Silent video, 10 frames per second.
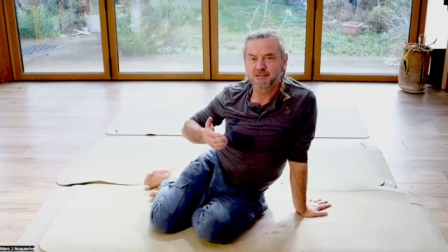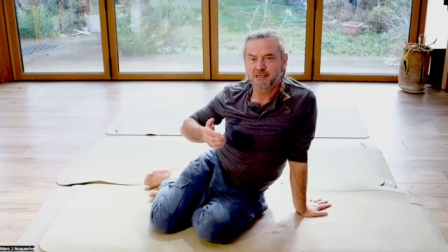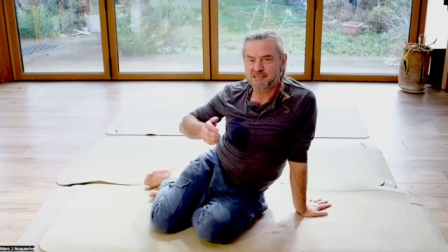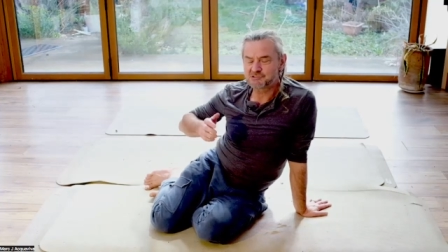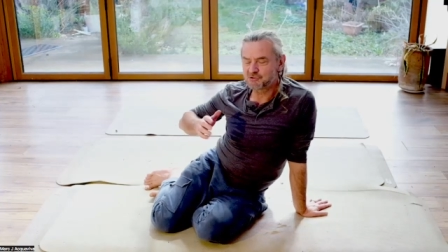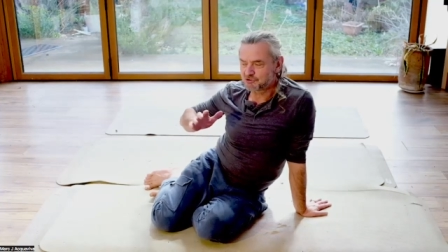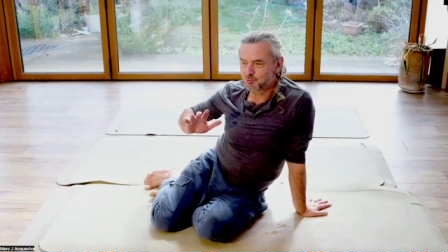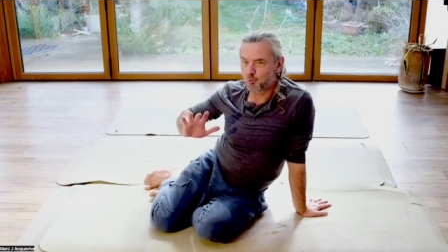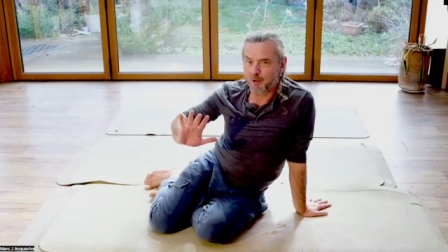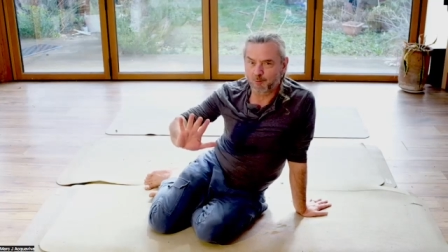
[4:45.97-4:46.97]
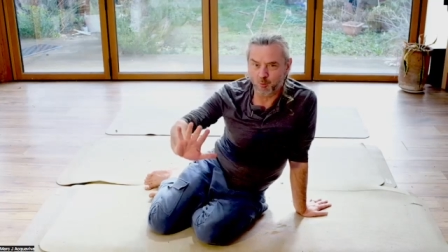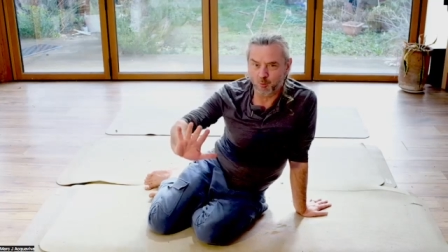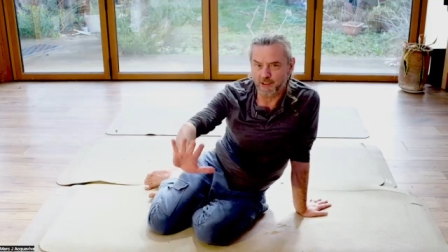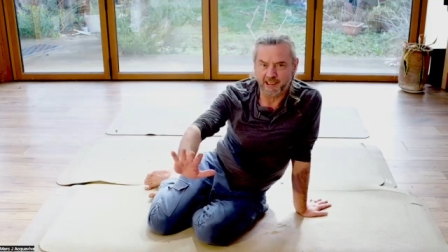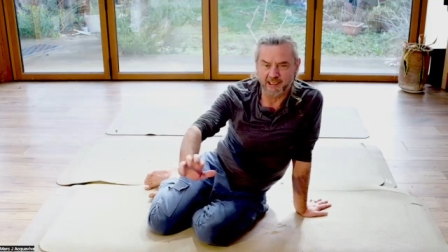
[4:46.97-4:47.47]
it's not a
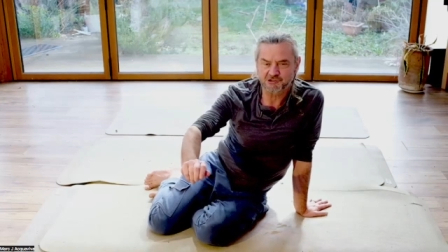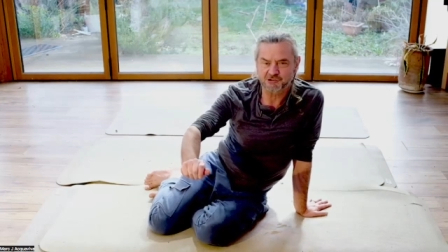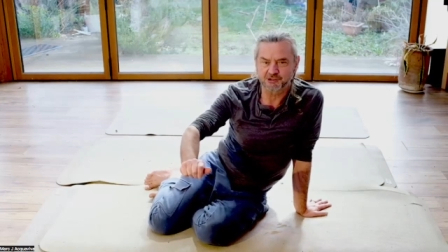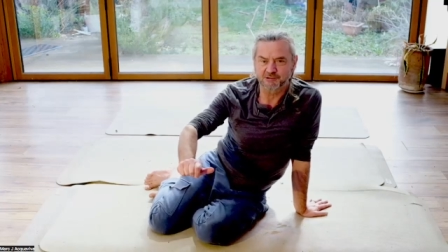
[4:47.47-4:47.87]
one-way action.